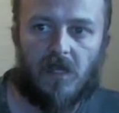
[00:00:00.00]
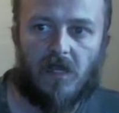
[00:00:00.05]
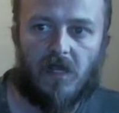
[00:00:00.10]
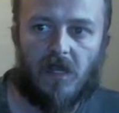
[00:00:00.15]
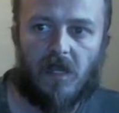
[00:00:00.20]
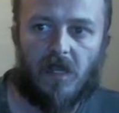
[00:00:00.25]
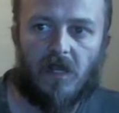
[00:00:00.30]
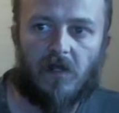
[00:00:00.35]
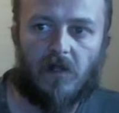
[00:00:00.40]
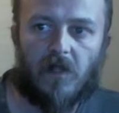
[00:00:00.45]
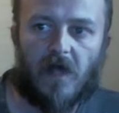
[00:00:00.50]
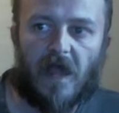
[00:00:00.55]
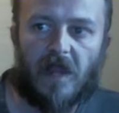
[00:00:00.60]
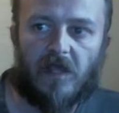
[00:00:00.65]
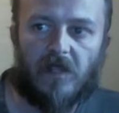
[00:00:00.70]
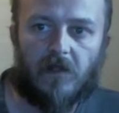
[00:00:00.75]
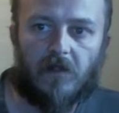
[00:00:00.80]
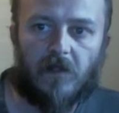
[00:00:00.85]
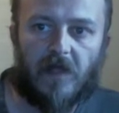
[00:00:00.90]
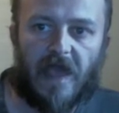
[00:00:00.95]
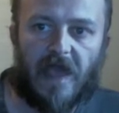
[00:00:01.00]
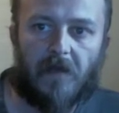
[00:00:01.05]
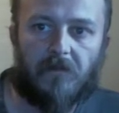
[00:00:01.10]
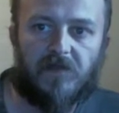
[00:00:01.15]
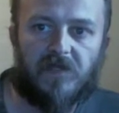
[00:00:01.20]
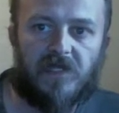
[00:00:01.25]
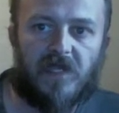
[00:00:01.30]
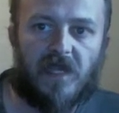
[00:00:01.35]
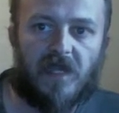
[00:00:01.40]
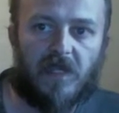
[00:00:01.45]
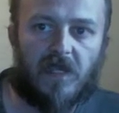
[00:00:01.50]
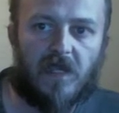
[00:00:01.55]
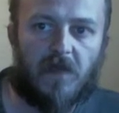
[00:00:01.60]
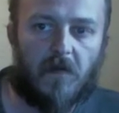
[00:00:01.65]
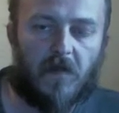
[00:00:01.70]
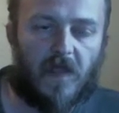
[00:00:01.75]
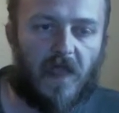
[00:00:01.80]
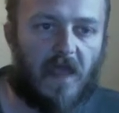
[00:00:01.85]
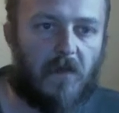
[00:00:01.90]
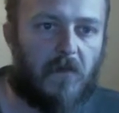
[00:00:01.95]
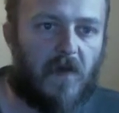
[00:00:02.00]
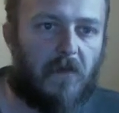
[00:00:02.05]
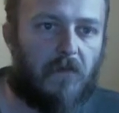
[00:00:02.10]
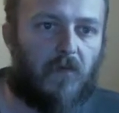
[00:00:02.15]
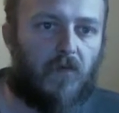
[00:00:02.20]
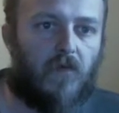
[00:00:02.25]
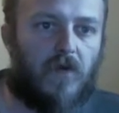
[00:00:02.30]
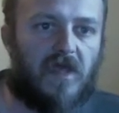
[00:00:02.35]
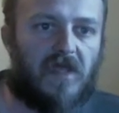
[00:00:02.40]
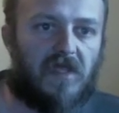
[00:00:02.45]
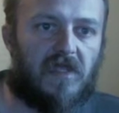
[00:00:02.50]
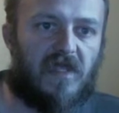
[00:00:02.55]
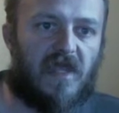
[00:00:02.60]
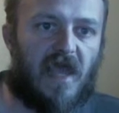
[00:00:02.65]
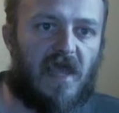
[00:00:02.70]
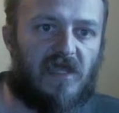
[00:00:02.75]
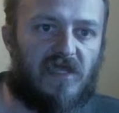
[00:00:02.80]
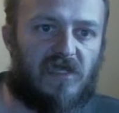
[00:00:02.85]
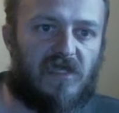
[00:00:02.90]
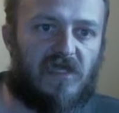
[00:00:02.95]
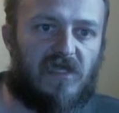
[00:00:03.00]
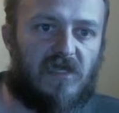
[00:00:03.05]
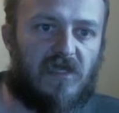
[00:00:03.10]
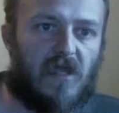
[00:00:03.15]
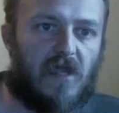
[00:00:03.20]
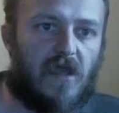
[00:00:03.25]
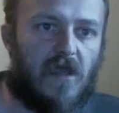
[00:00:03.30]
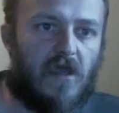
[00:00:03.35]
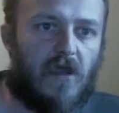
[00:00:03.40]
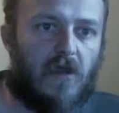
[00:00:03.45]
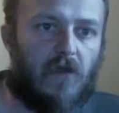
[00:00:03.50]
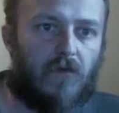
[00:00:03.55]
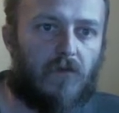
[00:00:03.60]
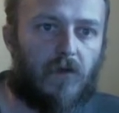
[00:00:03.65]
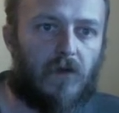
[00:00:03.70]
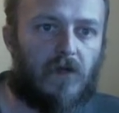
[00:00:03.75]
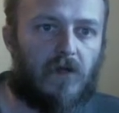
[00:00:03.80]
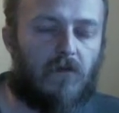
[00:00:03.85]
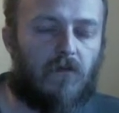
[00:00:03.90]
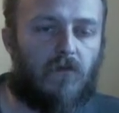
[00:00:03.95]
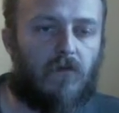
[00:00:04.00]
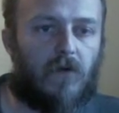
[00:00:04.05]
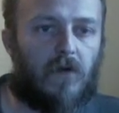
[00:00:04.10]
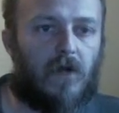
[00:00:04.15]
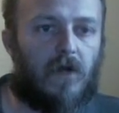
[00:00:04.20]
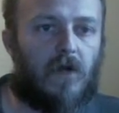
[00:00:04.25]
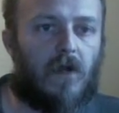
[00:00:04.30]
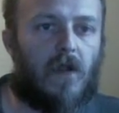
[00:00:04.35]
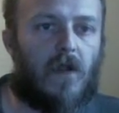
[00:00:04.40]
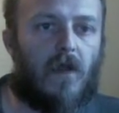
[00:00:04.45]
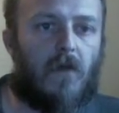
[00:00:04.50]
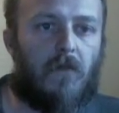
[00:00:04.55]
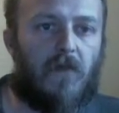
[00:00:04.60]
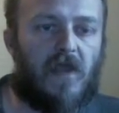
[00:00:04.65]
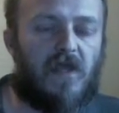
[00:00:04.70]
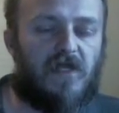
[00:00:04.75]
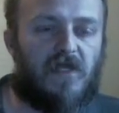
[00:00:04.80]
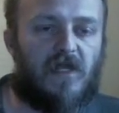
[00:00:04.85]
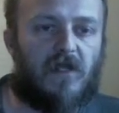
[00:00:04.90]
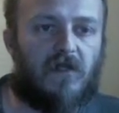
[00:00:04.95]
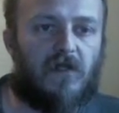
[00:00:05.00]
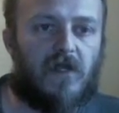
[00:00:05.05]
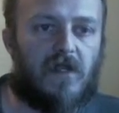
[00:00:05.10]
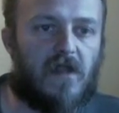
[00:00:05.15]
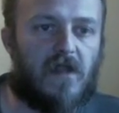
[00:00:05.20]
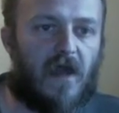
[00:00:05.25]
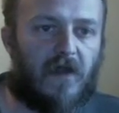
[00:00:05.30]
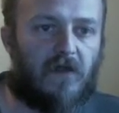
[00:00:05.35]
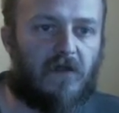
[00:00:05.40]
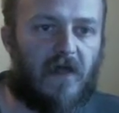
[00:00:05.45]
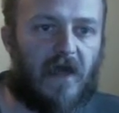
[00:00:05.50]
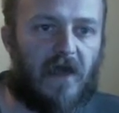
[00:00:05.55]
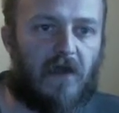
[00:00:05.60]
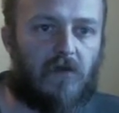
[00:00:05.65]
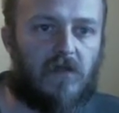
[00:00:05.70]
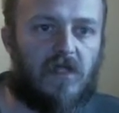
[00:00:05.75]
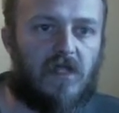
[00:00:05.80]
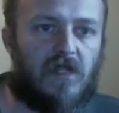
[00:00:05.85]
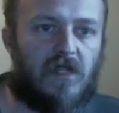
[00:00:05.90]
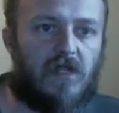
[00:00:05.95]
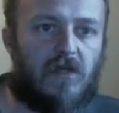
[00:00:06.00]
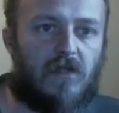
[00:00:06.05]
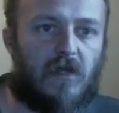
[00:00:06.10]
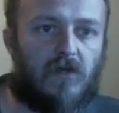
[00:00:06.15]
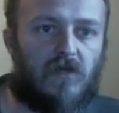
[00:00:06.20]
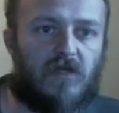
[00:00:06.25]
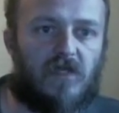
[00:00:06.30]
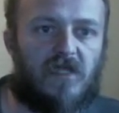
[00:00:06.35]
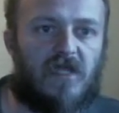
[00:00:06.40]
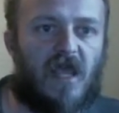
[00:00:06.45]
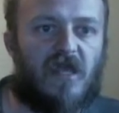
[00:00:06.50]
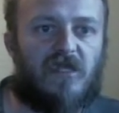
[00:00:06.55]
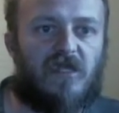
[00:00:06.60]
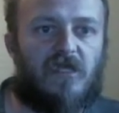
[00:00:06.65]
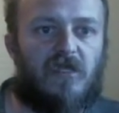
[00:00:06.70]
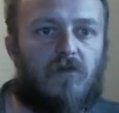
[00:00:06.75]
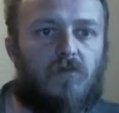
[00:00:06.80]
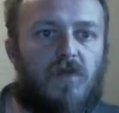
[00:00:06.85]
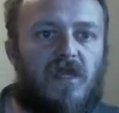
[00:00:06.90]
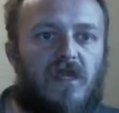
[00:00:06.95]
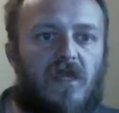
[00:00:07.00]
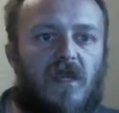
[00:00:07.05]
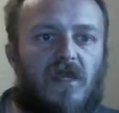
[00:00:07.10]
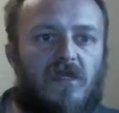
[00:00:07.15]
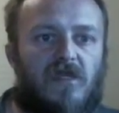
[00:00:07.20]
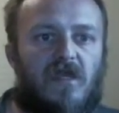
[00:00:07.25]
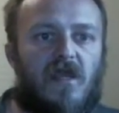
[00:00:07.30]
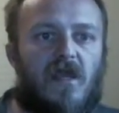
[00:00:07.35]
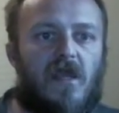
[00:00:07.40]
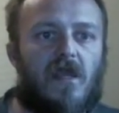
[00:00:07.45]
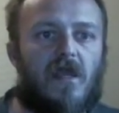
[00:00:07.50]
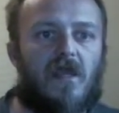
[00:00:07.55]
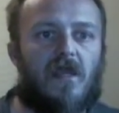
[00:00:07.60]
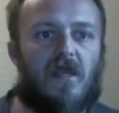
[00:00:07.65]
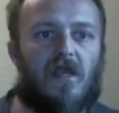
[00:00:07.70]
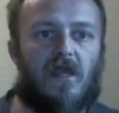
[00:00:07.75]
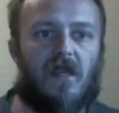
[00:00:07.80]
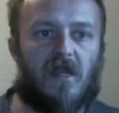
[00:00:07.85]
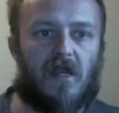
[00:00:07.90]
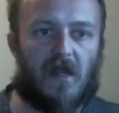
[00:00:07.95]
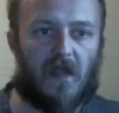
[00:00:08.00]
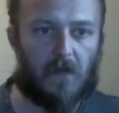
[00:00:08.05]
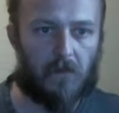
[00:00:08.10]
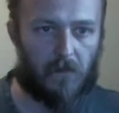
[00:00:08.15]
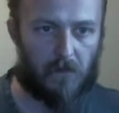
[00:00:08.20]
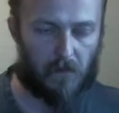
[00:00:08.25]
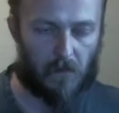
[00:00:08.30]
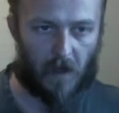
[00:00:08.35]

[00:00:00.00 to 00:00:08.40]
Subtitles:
And a lot of the labs that came up with tests were basically not allowed to do those tests because when